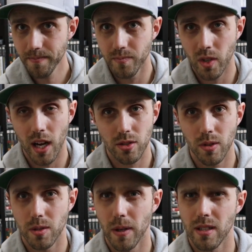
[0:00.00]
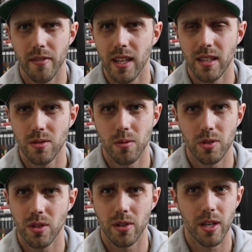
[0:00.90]
Not too expensive. I think this one
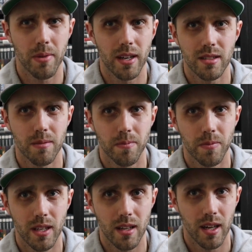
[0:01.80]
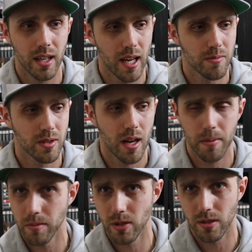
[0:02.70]
was $30 at GameStop.
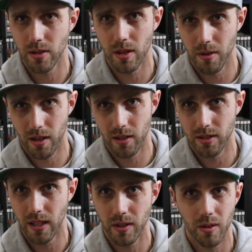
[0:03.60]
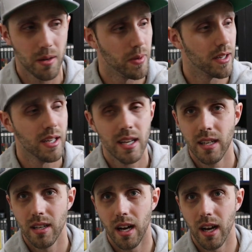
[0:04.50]
I'm sure it's $30 everywhere, but
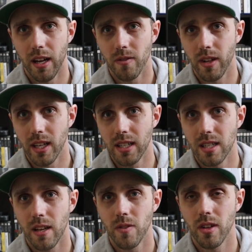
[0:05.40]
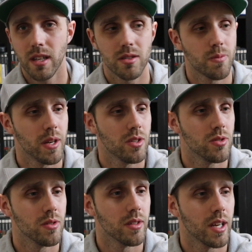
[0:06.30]
like you say, if you like a space
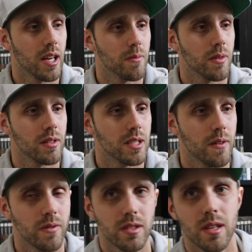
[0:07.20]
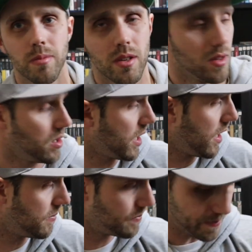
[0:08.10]
shooter game, definitely something to look at.